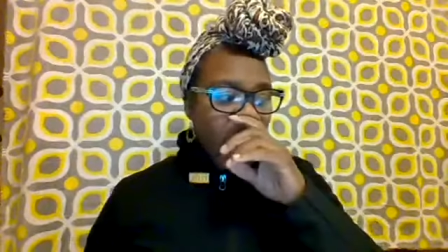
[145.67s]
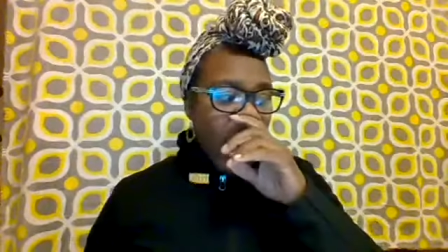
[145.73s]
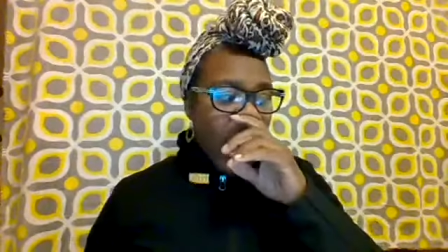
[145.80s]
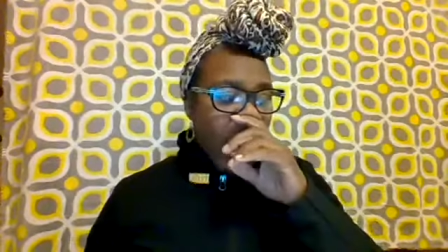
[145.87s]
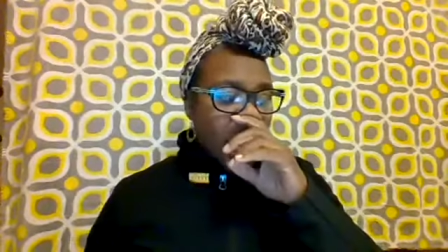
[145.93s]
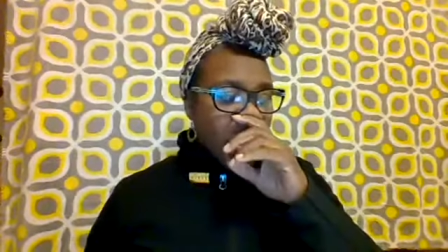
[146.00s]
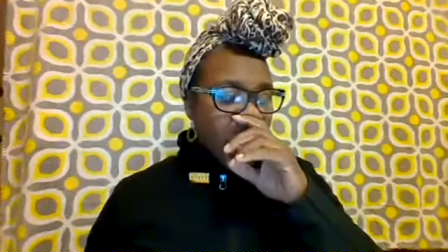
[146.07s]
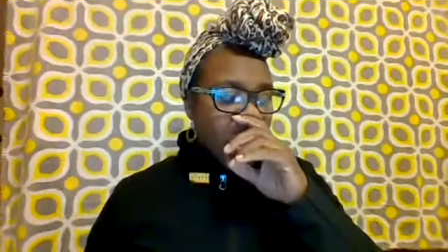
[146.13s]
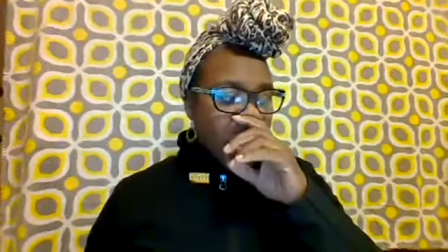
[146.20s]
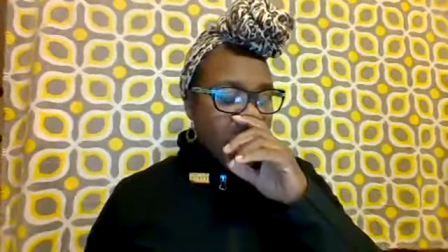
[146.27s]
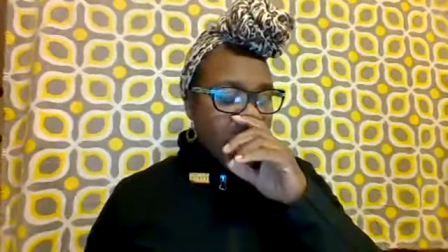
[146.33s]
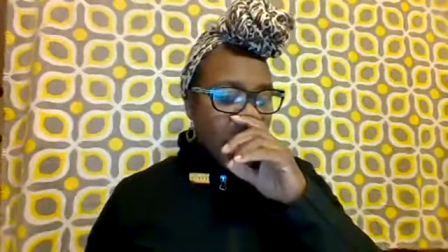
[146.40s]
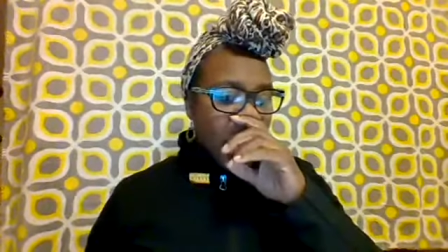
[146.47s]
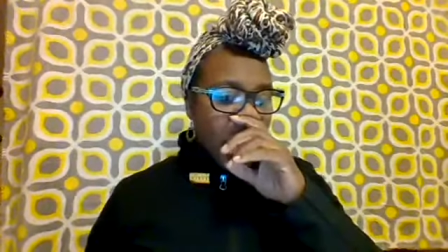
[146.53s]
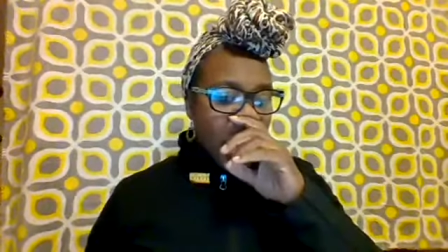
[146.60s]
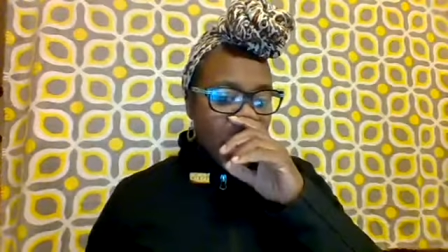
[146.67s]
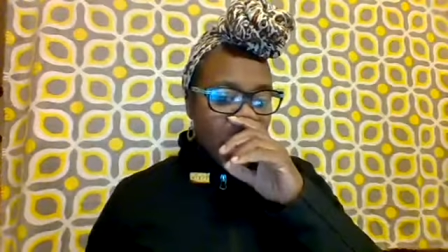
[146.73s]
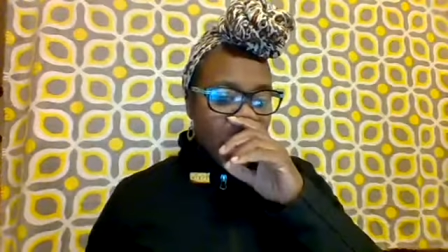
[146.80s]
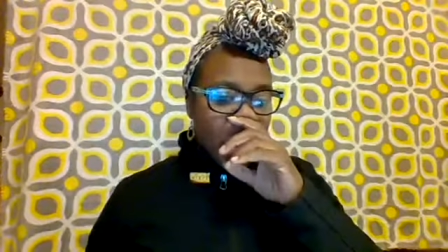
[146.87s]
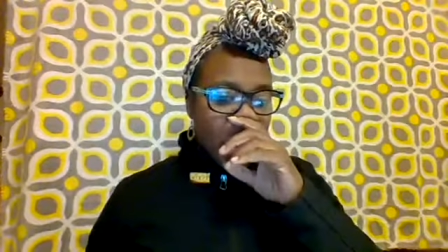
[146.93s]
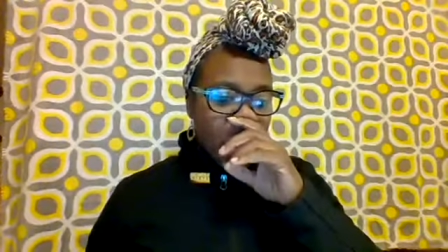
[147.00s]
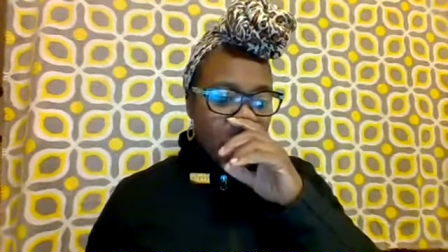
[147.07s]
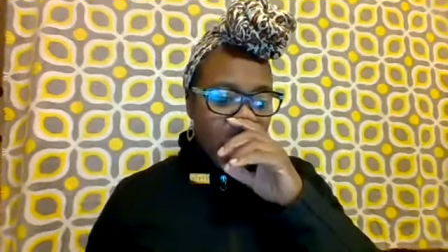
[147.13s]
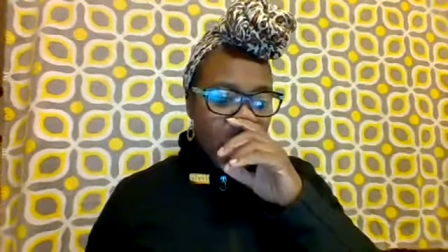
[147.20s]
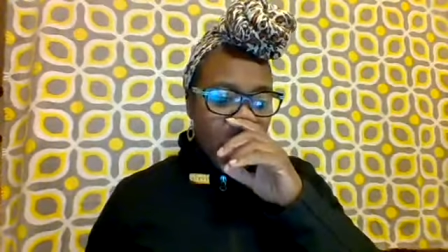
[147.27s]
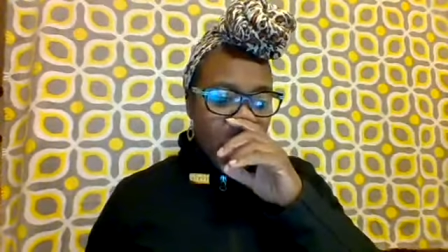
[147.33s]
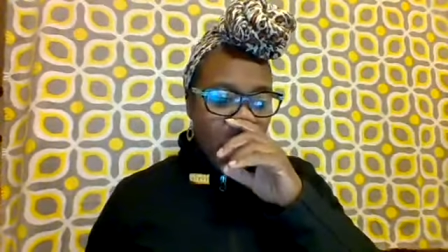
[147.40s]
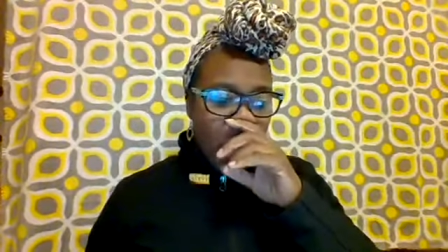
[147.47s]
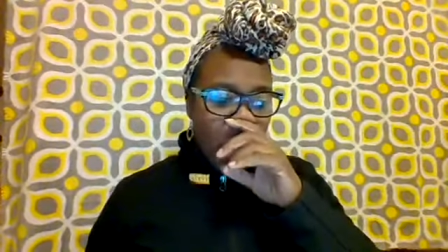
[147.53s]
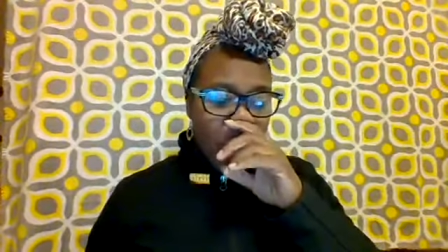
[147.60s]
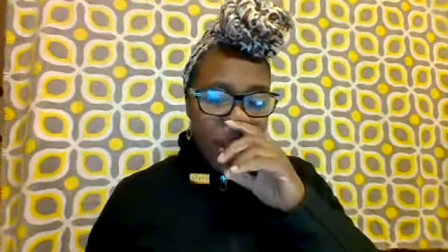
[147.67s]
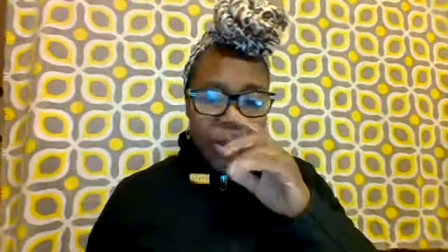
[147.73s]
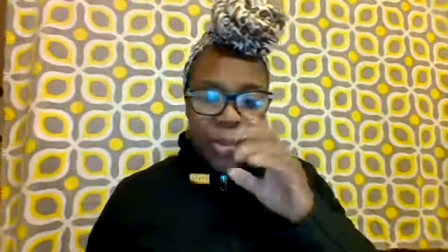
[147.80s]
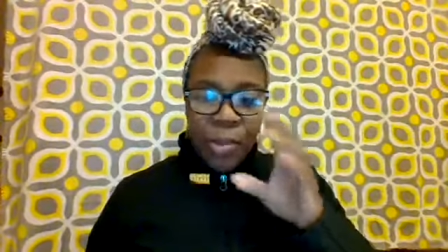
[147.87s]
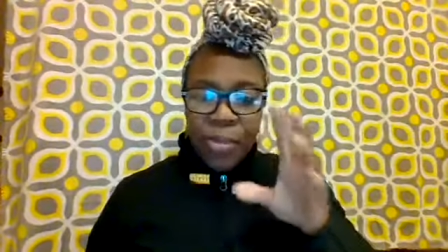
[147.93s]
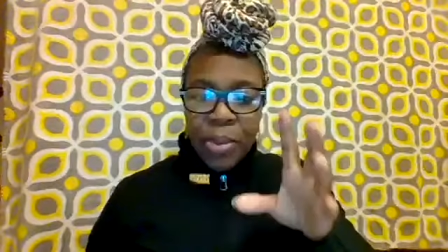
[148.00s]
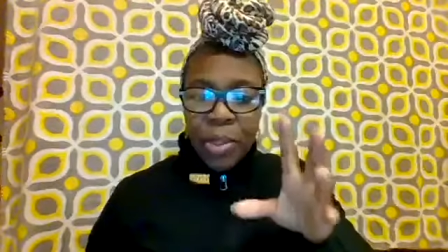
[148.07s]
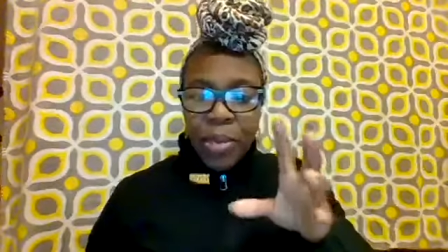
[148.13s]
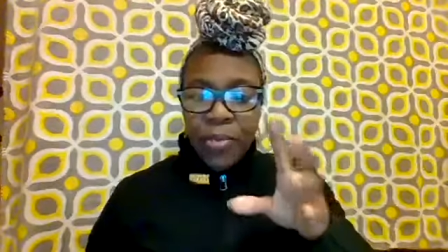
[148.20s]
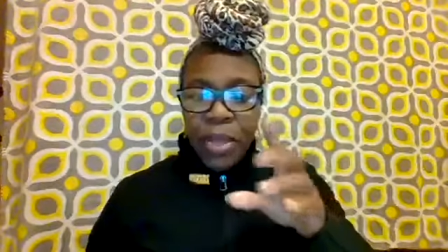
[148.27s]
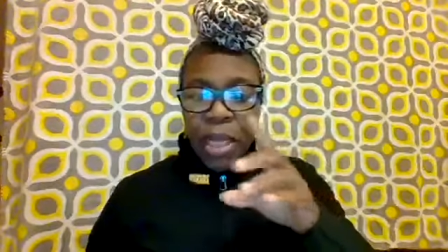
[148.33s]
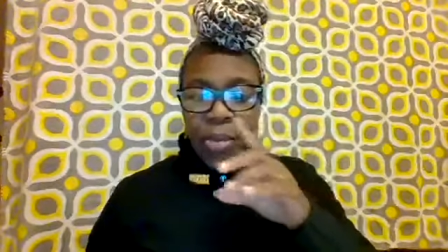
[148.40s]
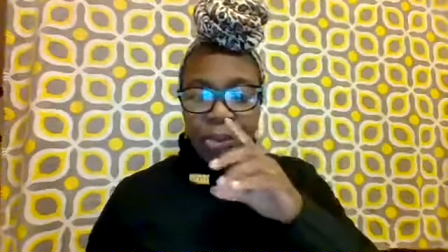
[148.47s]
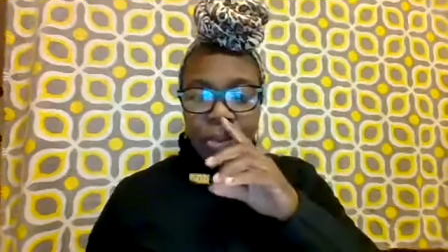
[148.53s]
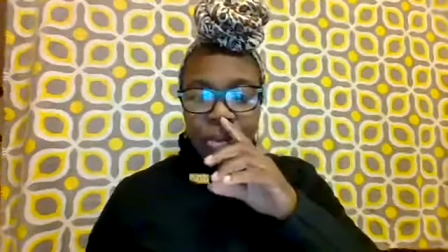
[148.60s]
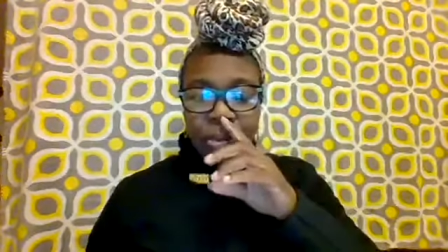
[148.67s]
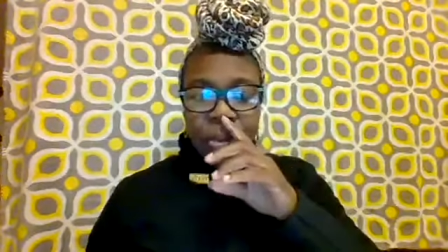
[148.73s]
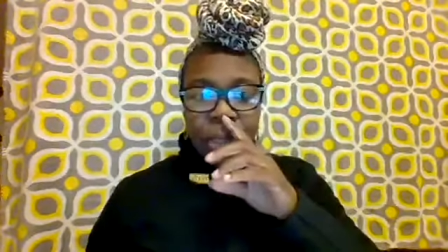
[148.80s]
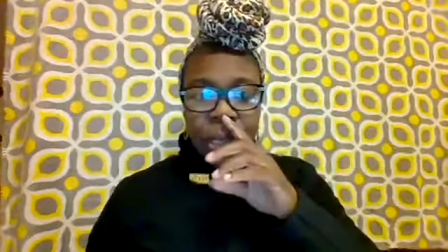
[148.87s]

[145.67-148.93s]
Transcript: I just began to read over in the book of Hebrews,